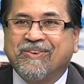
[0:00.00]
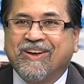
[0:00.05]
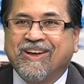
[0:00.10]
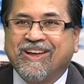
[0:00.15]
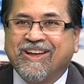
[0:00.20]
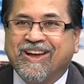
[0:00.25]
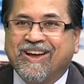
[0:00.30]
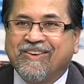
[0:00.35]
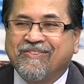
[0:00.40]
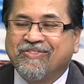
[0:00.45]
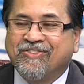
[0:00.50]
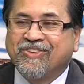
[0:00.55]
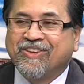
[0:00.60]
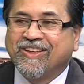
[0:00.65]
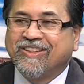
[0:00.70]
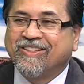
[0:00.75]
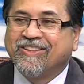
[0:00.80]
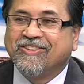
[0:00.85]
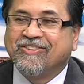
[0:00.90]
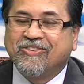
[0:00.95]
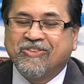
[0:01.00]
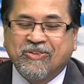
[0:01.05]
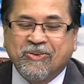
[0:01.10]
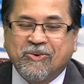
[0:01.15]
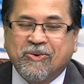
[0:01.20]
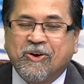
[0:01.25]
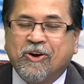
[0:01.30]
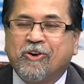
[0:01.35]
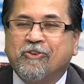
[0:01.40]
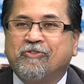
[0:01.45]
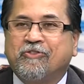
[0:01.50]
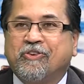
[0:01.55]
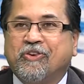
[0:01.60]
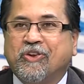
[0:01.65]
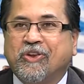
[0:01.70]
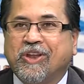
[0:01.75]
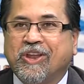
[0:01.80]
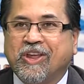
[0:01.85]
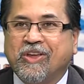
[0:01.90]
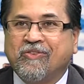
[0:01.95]
I've seen this so
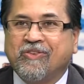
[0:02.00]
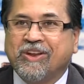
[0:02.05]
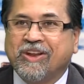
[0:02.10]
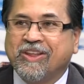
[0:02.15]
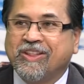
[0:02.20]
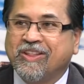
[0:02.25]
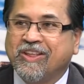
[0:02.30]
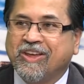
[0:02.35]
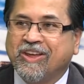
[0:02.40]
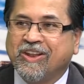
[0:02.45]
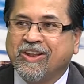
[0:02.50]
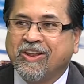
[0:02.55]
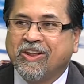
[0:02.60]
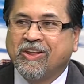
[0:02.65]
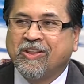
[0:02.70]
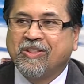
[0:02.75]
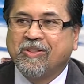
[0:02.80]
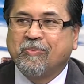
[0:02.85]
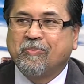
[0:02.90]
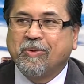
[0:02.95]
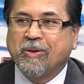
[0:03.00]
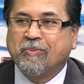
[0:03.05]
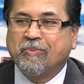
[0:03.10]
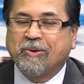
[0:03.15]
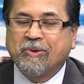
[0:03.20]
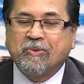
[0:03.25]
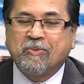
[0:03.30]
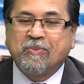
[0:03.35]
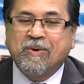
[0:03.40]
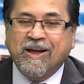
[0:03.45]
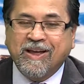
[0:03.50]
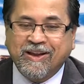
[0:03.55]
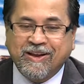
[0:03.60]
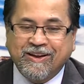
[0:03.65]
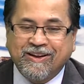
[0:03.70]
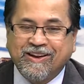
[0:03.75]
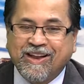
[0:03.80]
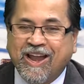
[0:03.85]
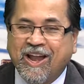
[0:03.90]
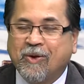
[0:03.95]
often, even in the people whom I
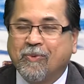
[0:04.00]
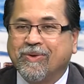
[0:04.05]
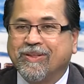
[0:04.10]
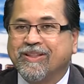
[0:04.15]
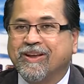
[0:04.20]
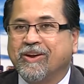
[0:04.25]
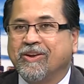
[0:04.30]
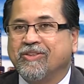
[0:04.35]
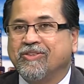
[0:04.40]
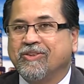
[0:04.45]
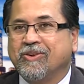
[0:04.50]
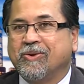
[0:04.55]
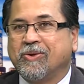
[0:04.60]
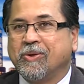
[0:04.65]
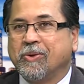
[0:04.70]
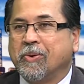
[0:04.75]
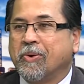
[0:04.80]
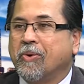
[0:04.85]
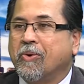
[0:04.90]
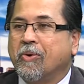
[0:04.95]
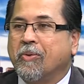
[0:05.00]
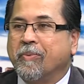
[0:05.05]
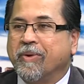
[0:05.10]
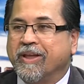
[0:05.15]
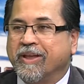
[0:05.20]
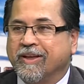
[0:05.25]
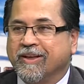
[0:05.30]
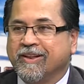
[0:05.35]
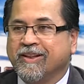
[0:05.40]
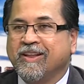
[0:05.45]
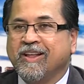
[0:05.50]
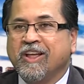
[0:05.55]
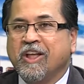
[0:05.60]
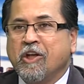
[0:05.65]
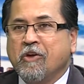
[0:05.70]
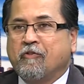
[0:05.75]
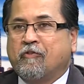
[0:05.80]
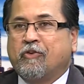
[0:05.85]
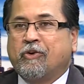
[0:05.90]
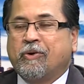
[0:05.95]
interact with, that is, you commingle.
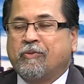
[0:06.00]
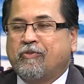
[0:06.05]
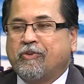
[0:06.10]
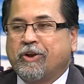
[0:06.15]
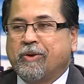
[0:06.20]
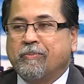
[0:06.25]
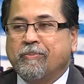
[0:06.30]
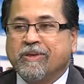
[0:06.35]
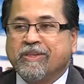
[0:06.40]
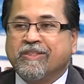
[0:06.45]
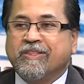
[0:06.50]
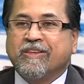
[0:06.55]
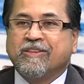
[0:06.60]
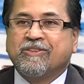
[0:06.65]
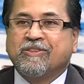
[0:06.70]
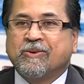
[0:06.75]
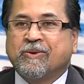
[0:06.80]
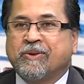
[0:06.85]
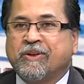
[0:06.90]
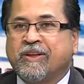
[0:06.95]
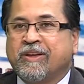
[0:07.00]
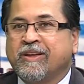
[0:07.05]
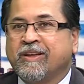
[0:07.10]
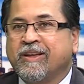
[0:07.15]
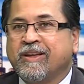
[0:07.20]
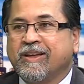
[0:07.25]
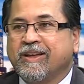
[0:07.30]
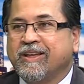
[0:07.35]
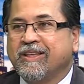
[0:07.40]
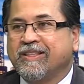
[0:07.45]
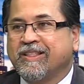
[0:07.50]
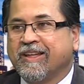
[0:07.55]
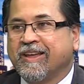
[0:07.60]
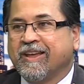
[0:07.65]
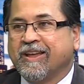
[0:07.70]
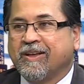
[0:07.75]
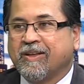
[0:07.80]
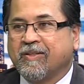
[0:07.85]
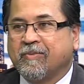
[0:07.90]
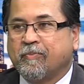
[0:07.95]
For a business owner, it's
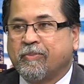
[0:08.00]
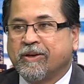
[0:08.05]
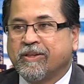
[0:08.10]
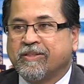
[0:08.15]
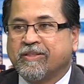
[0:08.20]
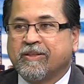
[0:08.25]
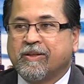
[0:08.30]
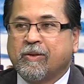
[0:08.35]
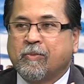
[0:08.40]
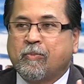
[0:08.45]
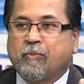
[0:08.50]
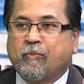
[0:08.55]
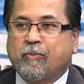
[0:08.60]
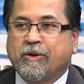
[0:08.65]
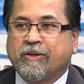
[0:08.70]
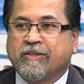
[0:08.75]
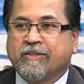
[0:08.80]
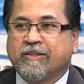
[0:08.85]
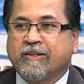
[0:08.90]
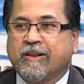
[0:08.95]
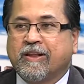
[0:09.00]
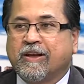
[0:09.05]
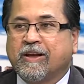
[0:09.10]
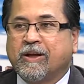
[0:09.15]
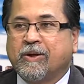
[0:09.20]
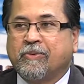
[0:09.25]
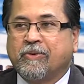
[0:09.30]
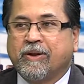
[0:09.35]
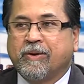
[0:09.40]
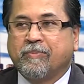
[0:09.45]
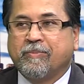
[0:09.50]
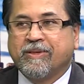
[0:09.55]
like personal account and